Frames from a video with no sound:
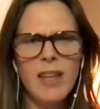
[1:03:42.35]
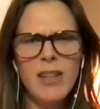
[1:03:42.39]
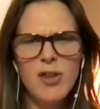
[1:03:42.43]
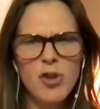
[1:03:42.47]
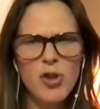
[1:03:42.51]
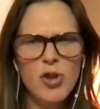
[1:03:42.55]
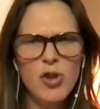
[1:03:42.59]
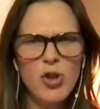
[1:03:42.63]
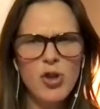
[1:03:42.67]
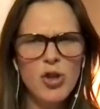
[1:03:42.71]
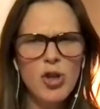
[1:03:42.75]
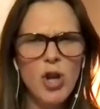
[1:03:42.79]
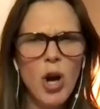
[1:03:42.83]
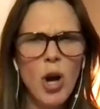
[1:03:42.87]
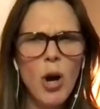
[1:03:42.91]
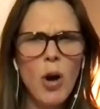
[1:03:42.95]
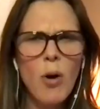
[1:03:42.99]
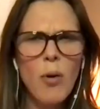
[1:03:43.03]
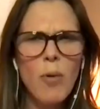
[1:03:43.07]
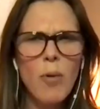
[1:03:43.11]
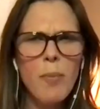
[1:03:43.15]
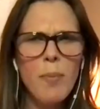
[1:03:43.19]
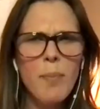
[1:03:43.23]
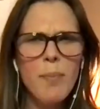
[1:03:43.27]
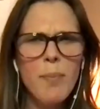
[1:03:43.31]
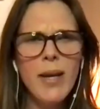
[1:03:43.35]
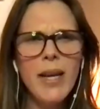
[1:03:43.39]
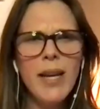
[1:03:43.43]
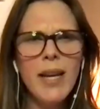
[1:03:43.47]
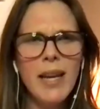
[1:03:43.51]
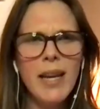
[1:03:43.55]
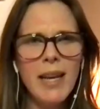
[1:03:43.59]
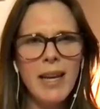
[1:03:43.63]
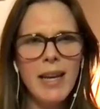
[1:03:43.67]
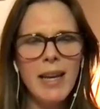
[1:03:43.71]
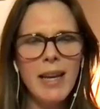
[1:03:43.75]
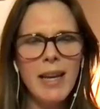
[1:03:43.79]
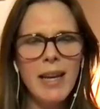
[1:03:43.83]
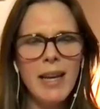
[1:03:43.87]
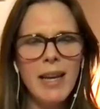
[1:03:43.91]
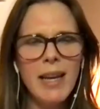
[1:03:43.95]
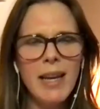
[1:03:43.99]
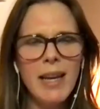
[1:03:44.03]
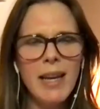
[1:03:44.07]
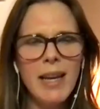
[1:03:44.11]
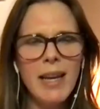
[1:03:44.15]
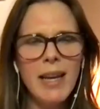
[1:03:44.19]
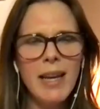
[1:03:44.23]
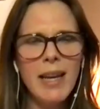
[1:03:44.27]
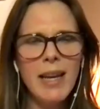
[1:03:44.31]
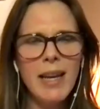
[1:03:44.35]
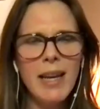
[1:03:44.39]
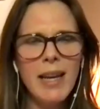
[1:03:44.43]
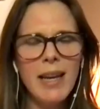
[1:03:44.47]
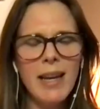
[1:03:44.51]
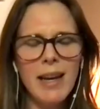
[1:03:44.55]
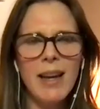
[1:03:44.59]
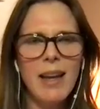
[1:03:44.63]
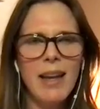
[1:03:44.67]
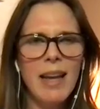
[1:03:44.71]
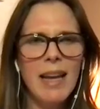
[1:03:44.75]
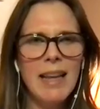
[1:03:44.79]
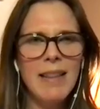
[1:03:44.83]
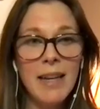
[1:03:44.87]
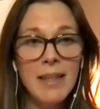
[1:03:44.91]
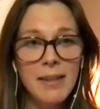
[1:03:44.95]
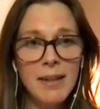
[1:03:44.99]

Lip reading: That's so big